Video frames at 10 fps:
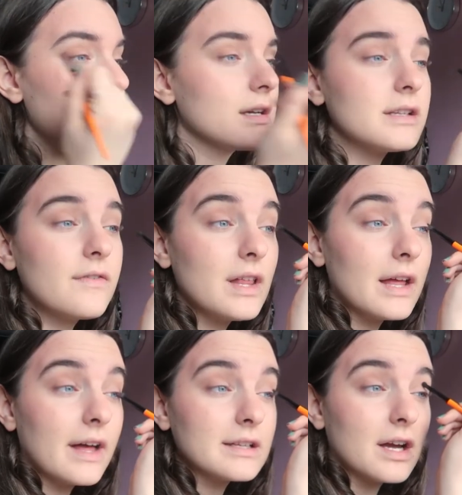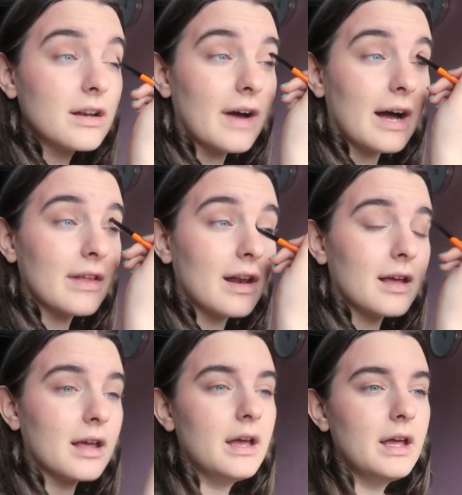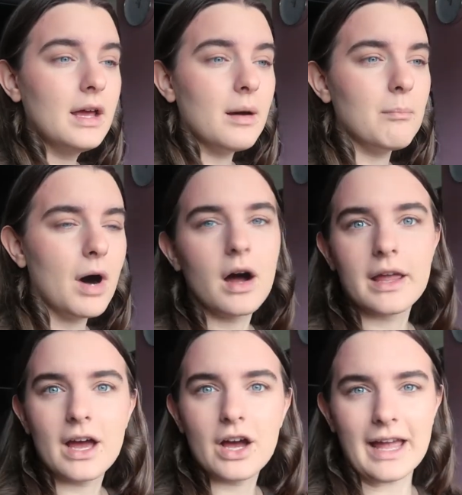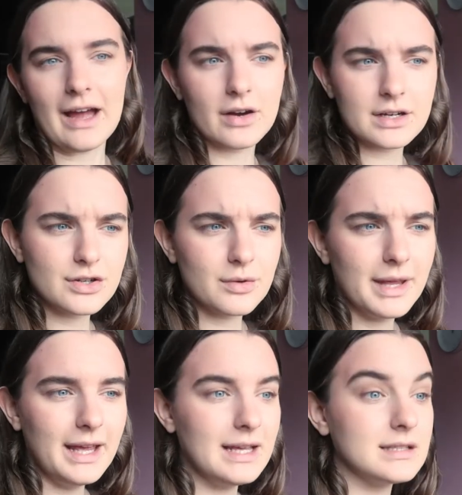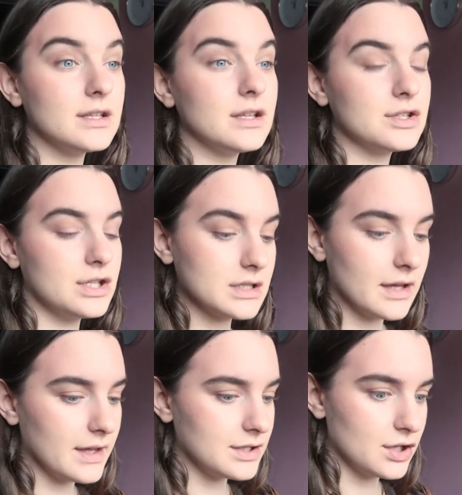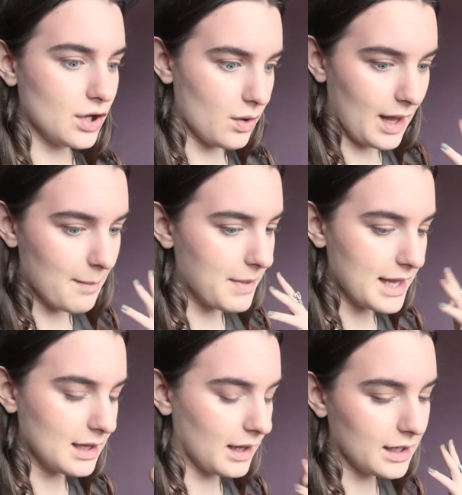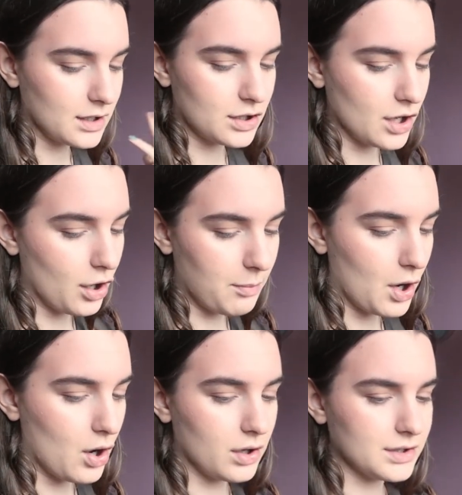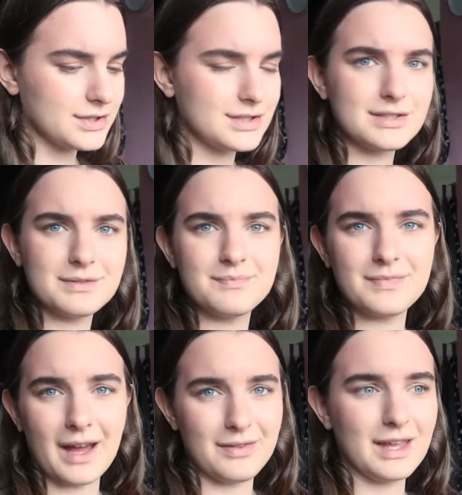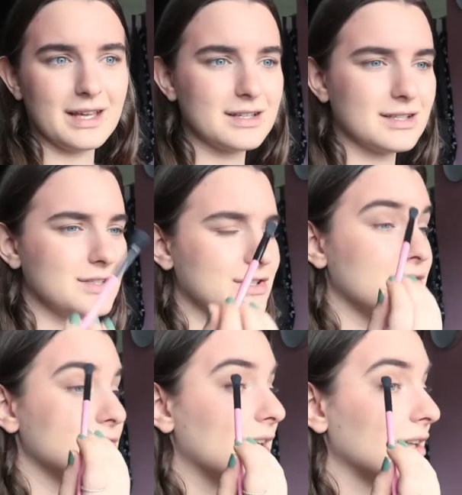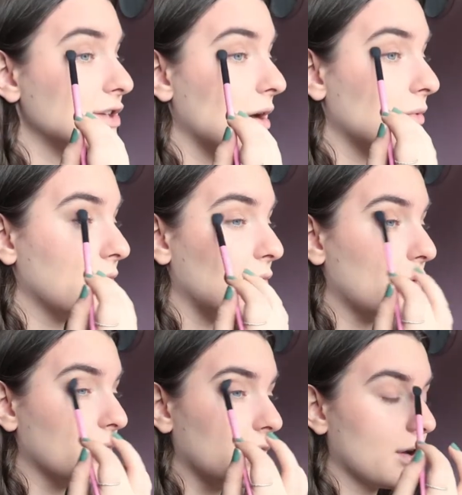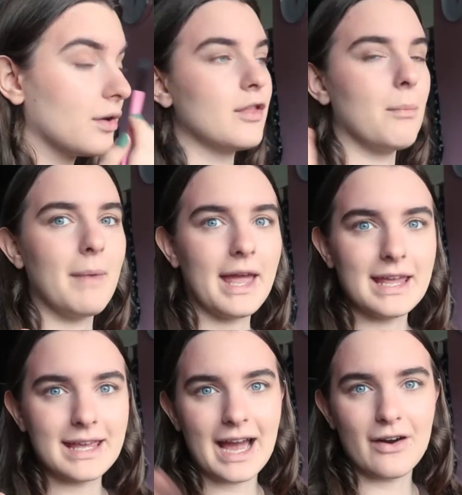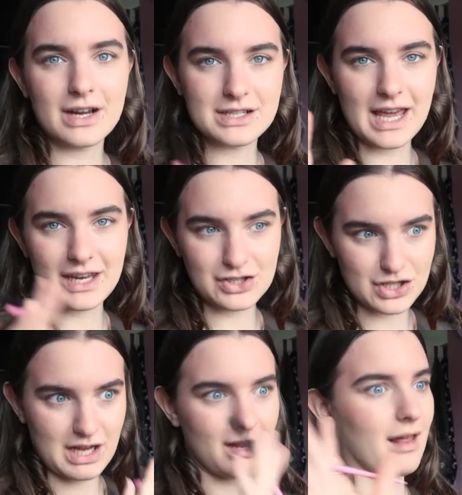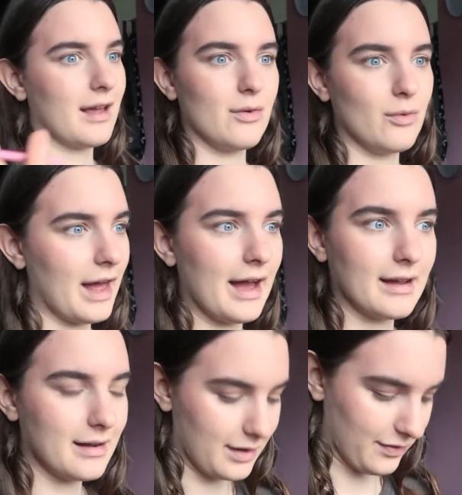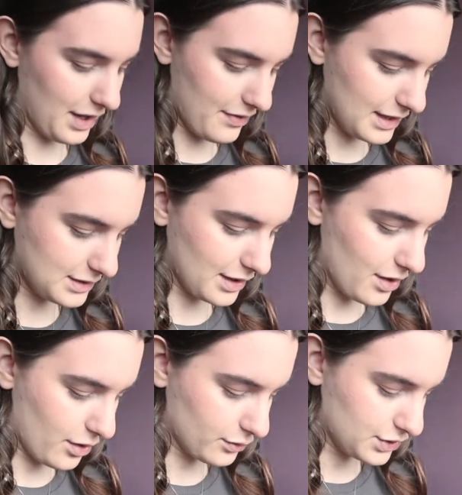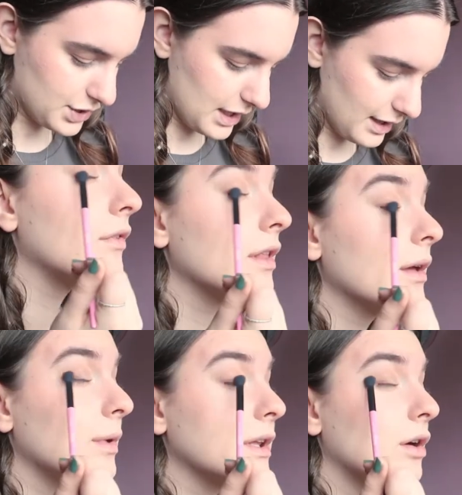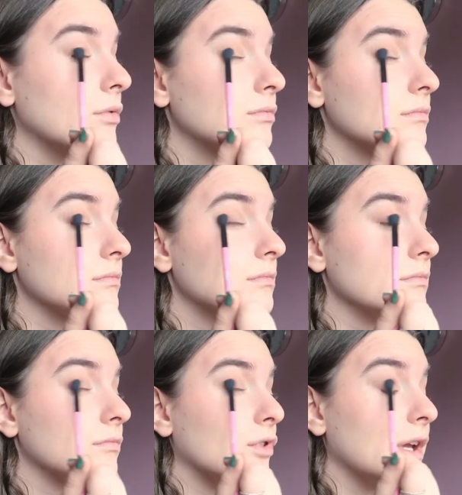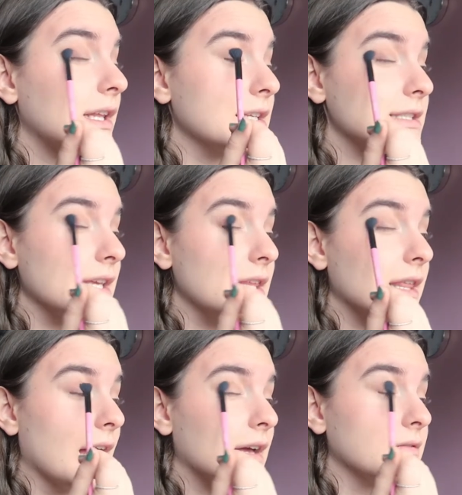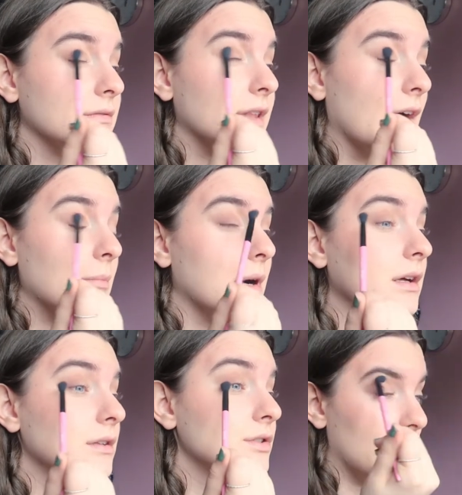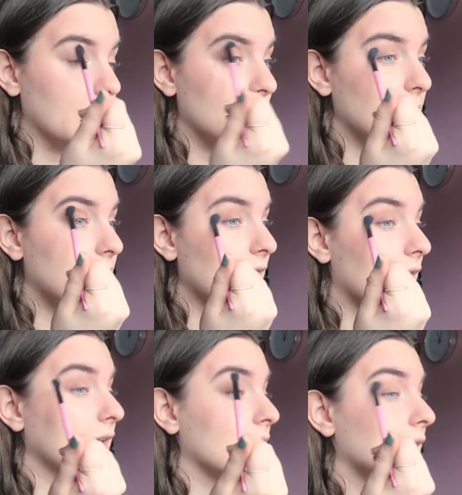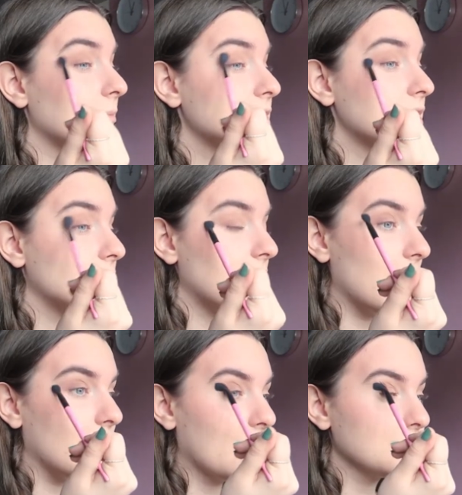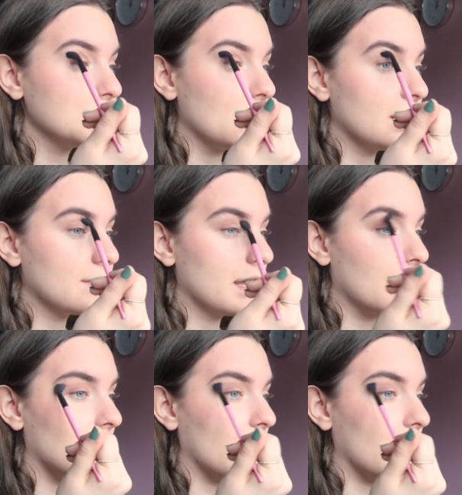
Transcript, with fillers: because I feel like that's kind of how they like market her character a bit, is that she's like this, you know, like big like girl boss, I think she's used that term before, you know, the main character energy and like all that kind of thing. That's like her whole shtick. I feel like we don't really see that much. I feel like we get like glimpses of it, and that was the only thing I